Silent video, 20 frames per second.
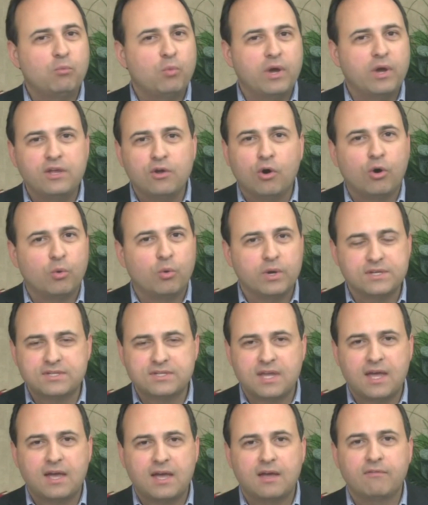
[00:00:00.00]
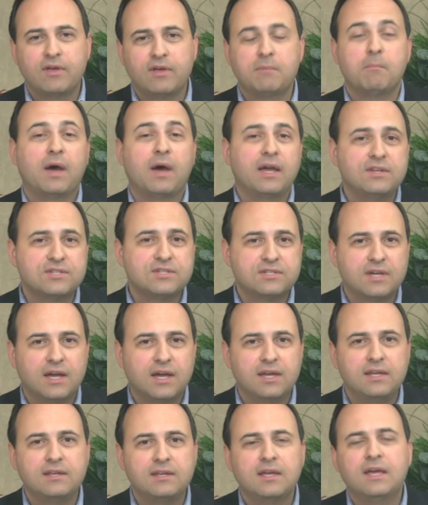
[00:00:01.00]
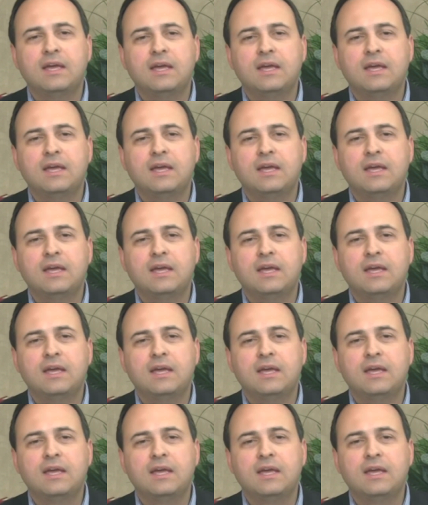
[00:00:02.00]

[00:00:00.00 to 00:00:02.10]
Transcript: way you always have at my site